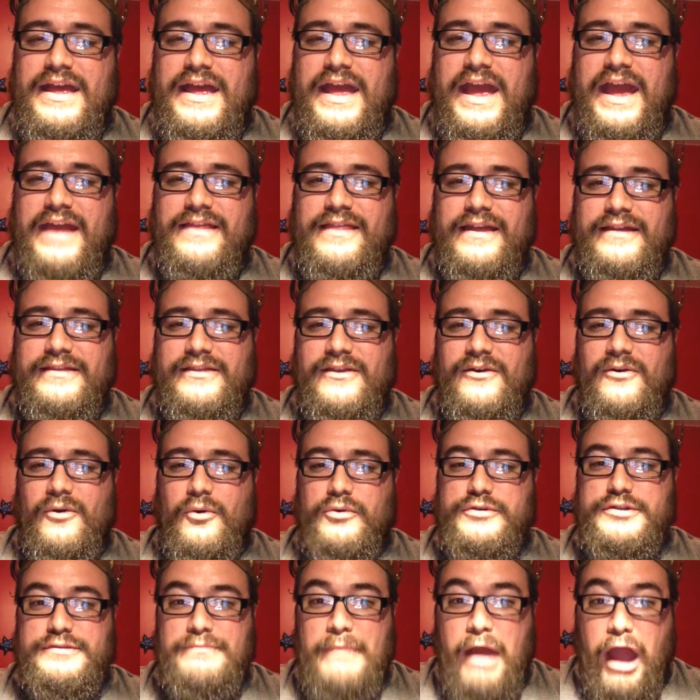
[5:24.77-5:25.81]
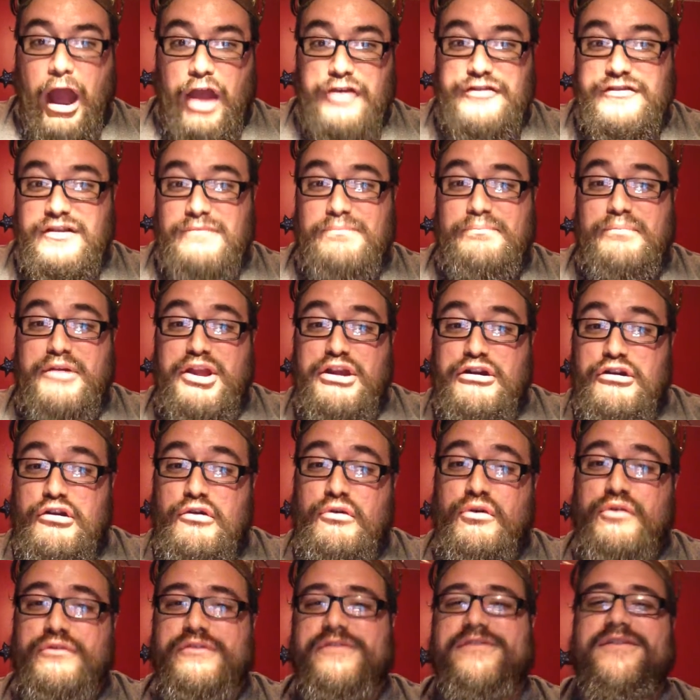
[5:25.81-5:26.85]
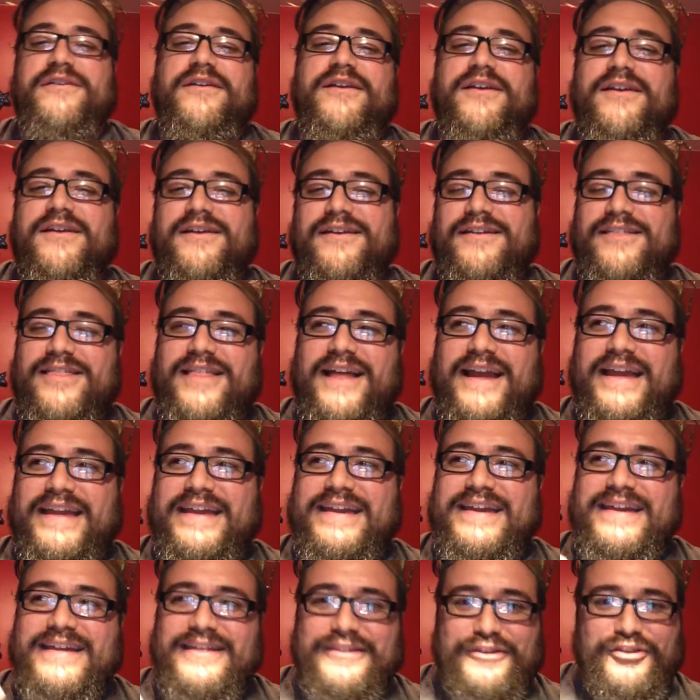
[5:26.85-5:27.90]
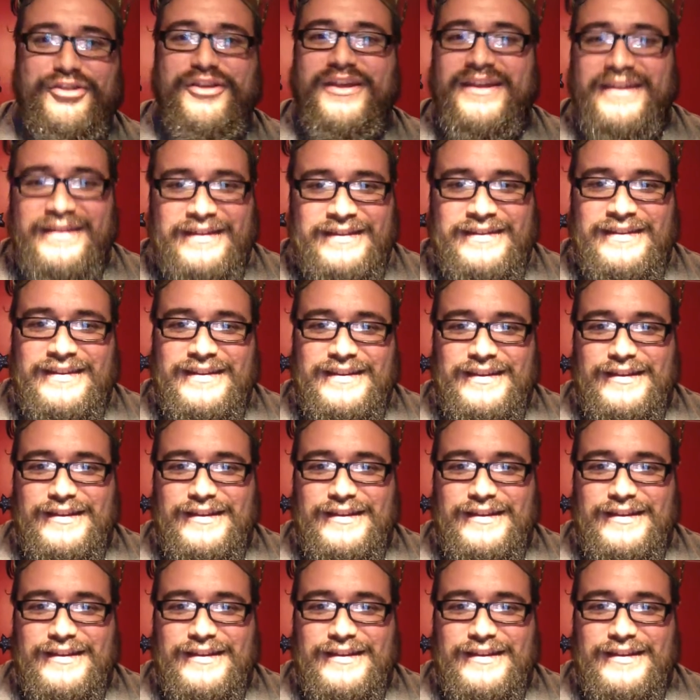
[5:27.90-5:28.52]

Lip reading: had like the whole smash the Beatles like thing,